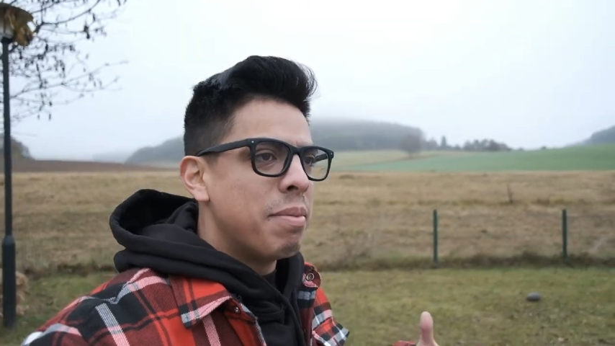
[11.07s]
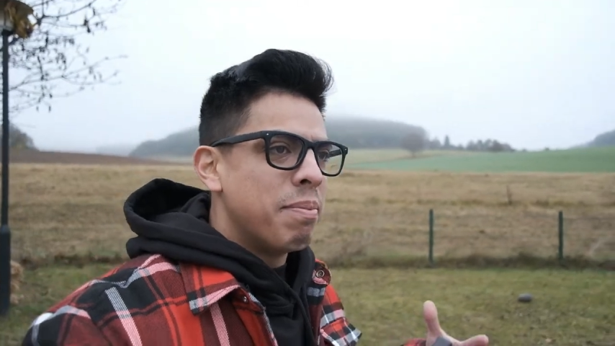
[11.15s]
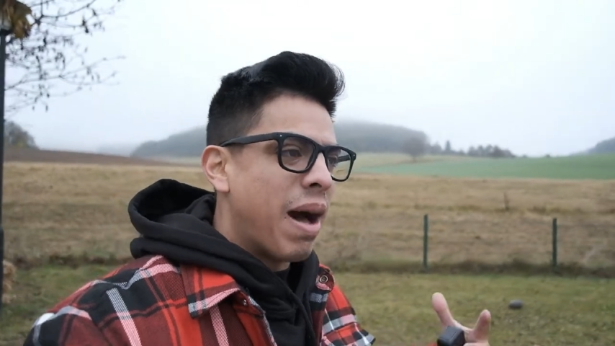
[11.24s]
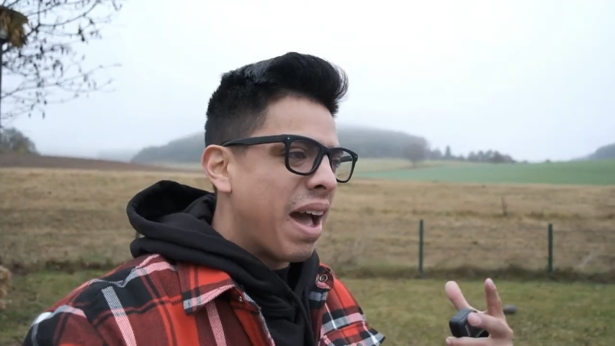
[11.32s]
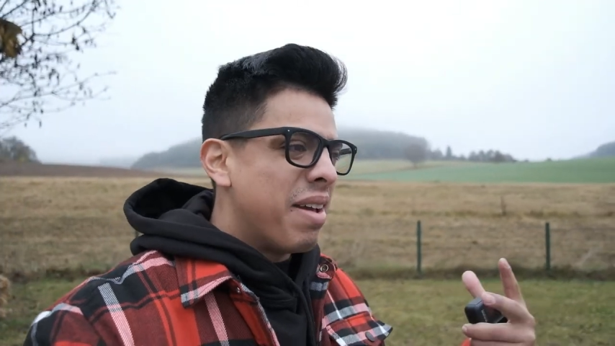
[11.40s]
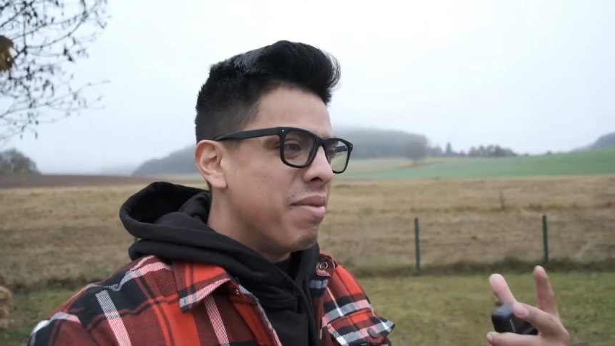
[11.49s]

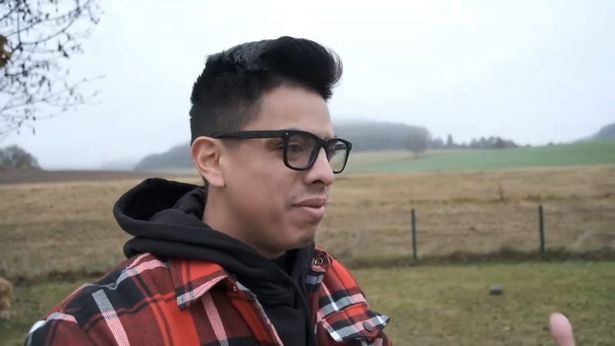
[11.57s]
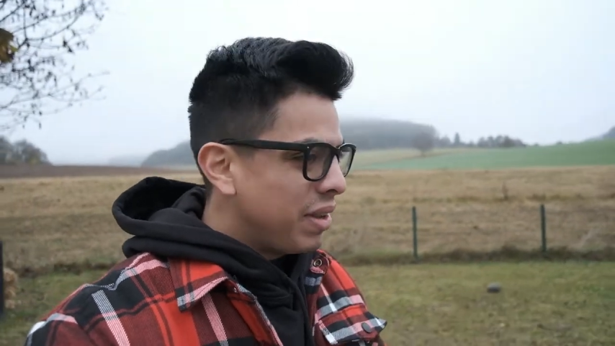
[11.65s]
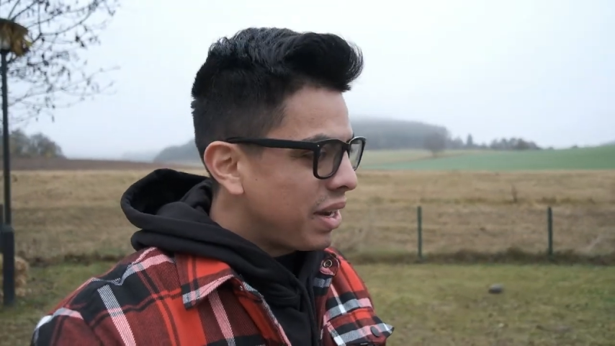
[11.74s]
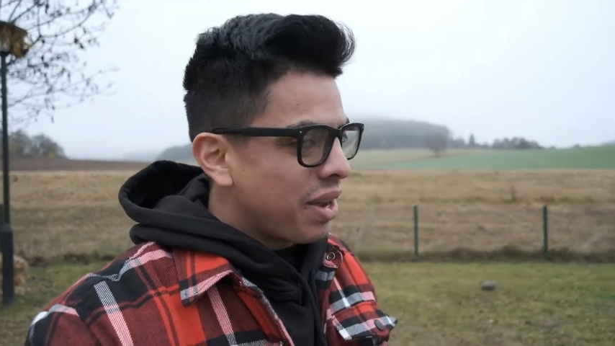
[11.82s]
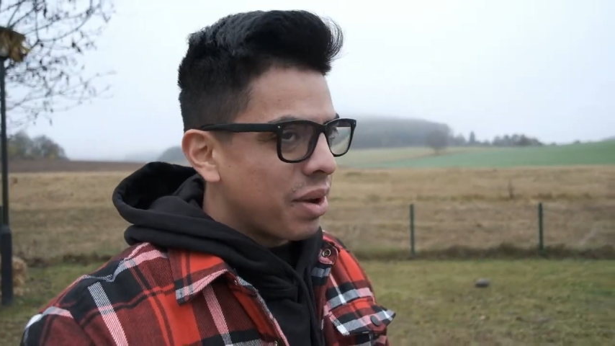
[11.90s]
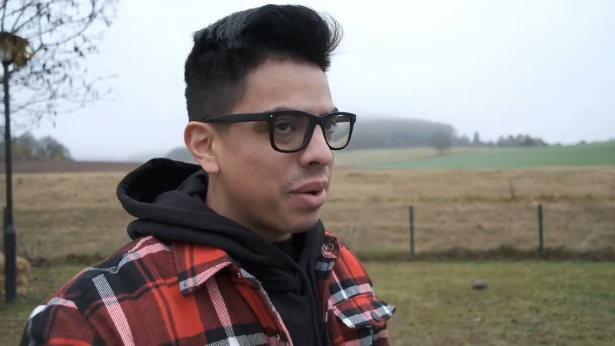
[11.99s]
my
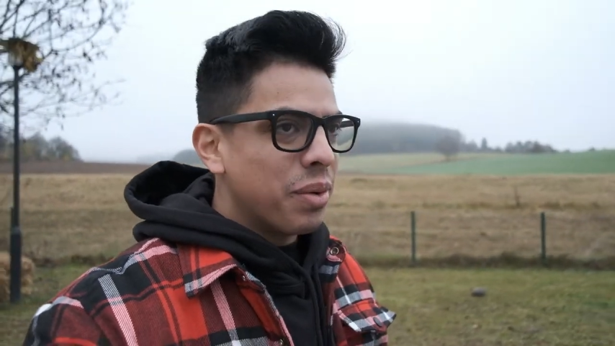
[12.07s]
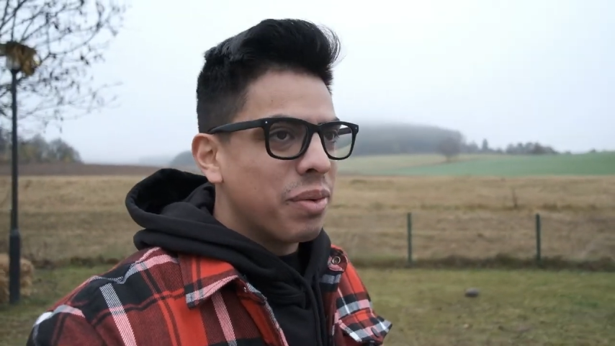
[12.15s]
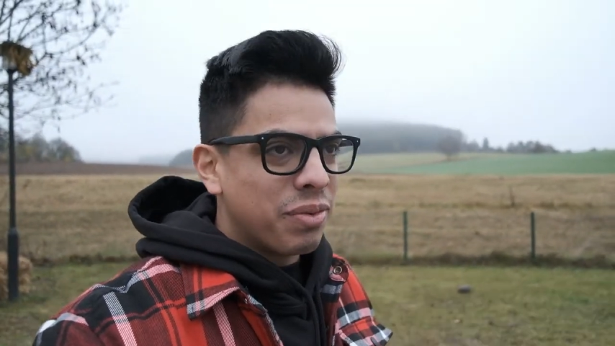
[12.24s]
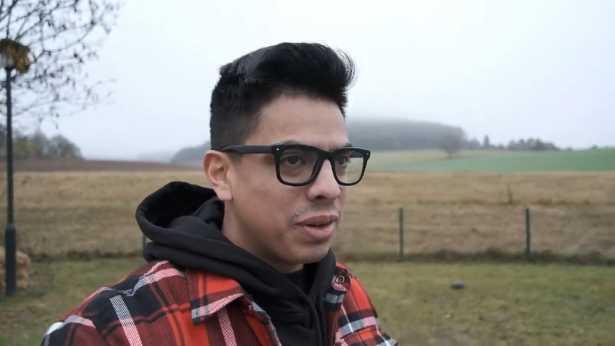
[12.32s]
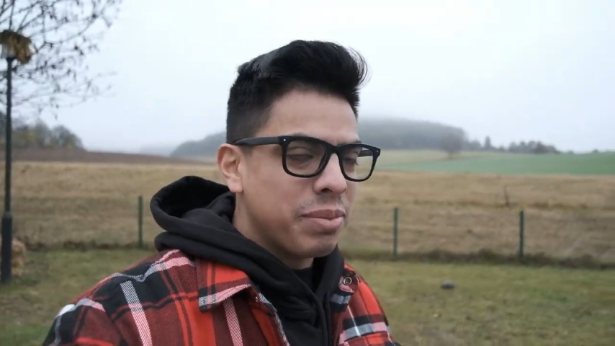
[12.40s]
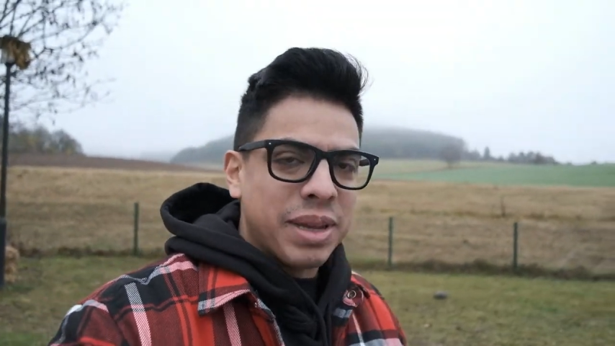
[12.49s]
video
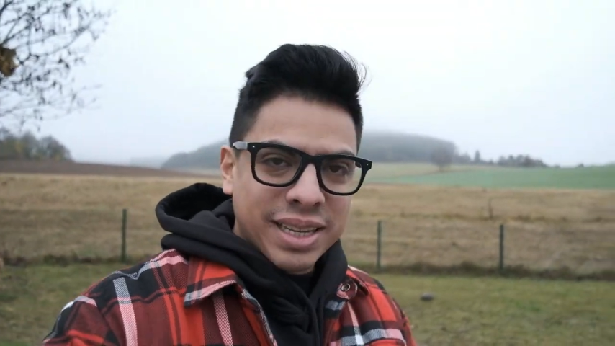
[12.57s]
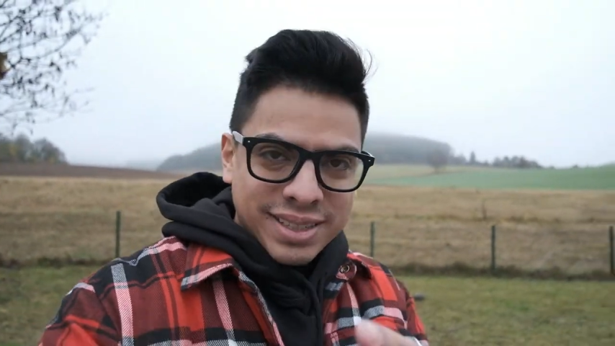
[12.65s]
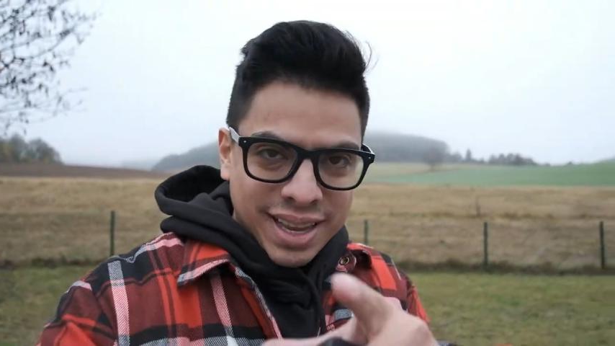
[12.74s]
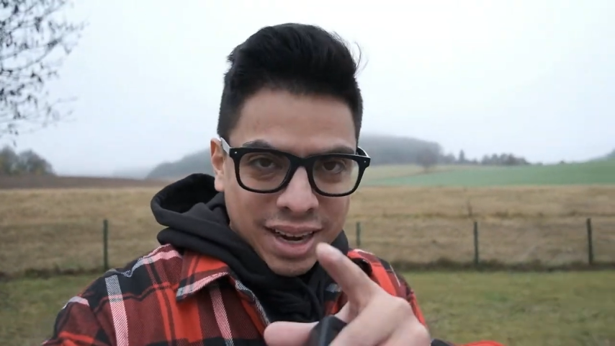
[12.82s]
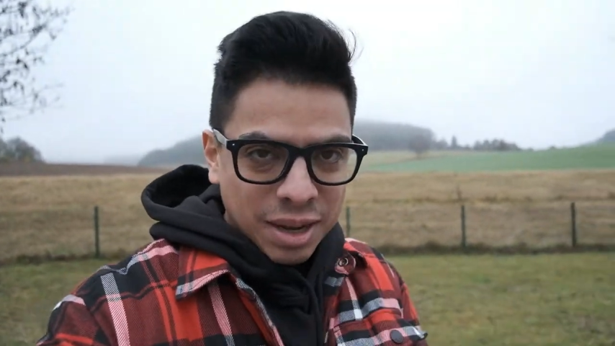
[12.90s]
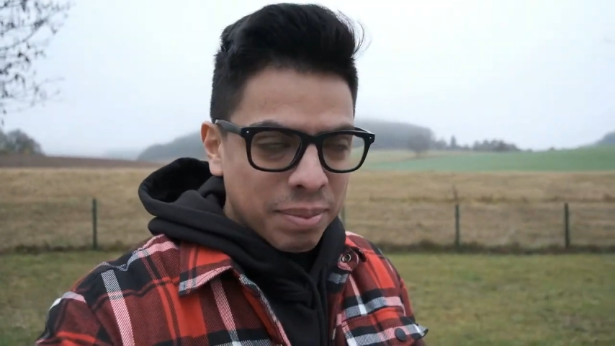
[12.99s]
filming
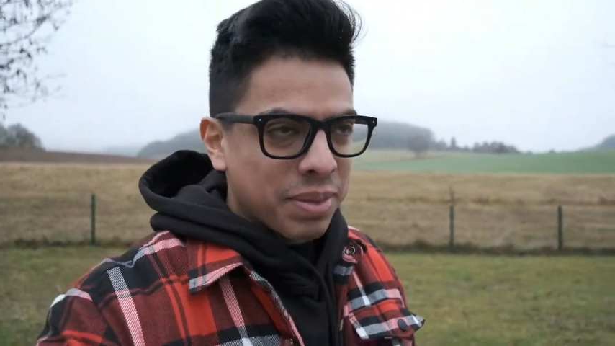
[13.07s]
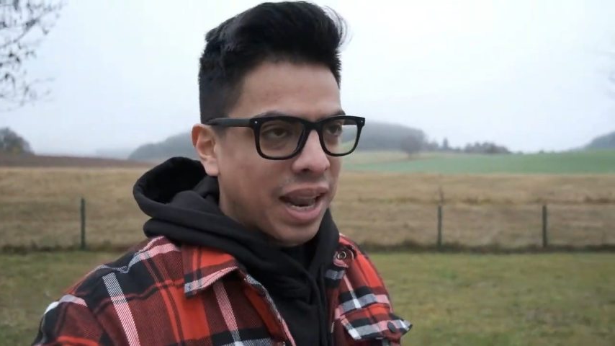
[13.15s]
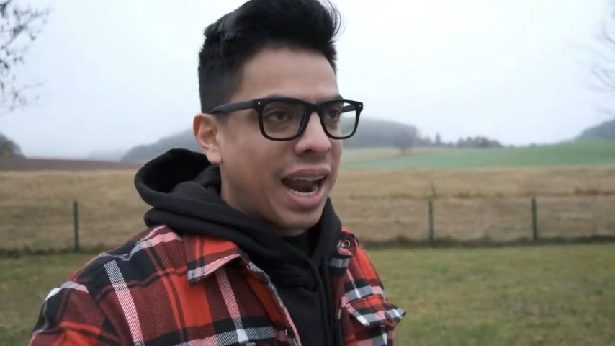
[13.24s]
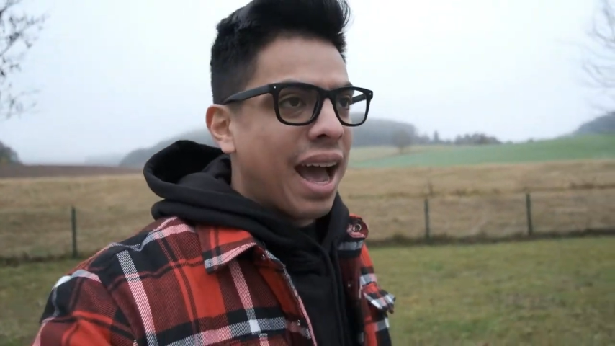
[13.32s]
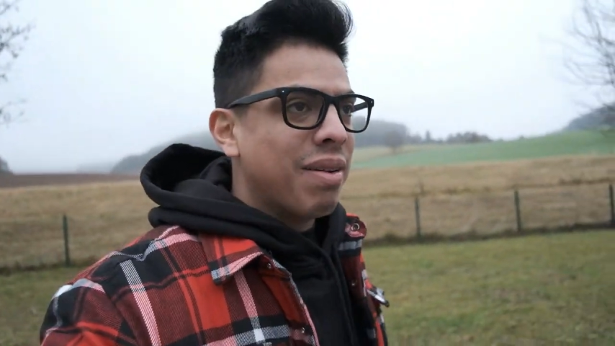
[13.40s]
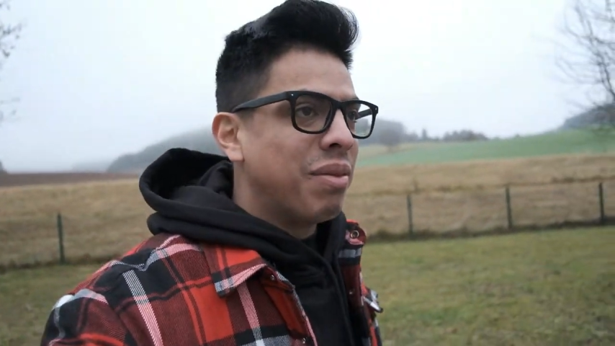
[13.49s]
setup
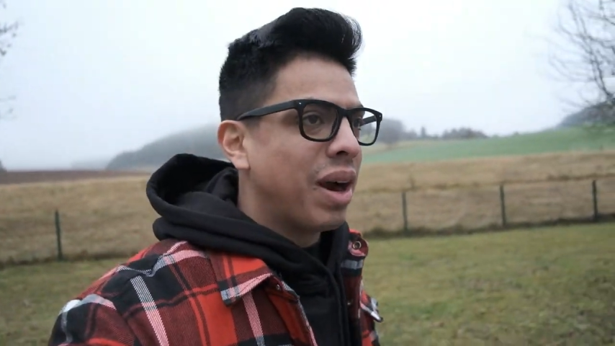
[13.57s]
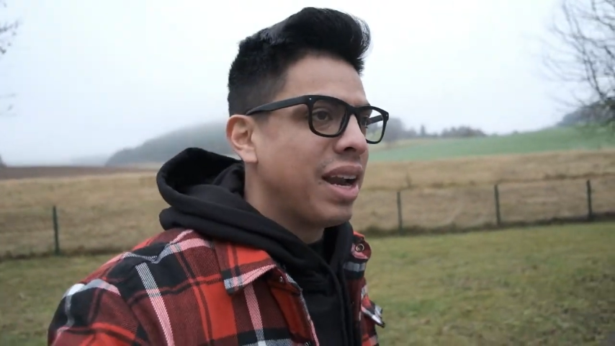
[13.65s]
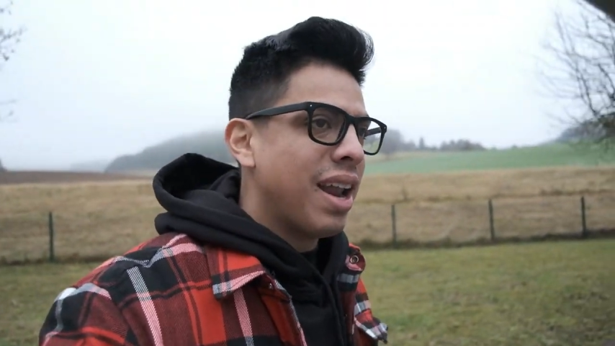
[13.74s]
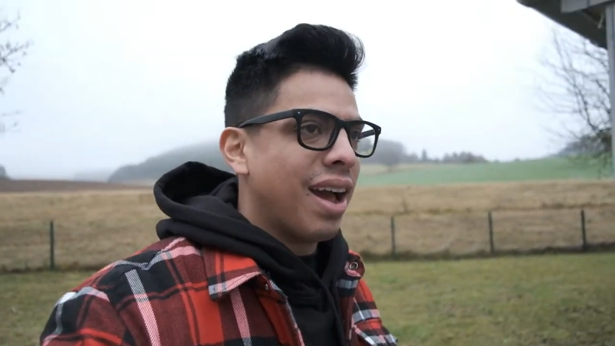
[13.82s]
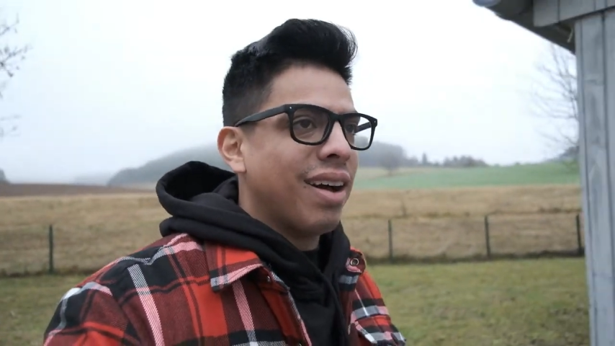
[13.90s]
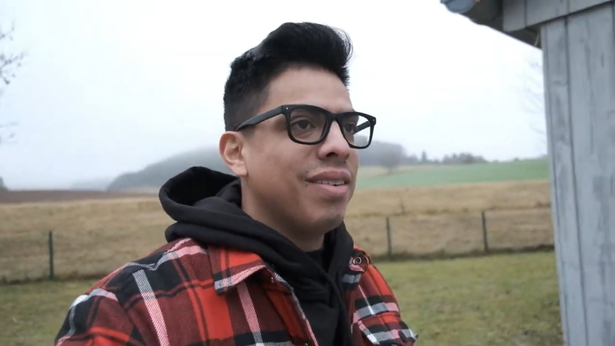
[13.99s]
that I have right
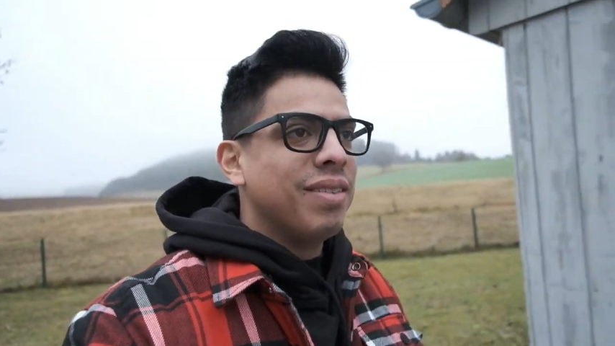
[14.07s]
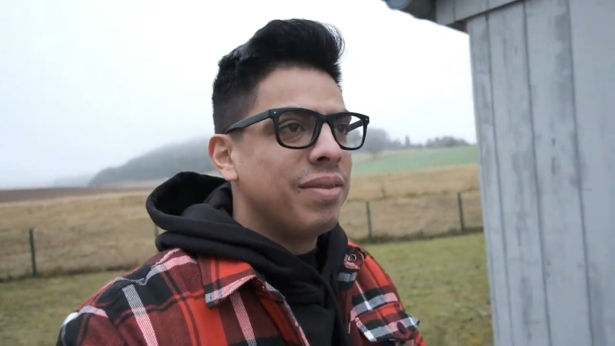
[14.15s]
now.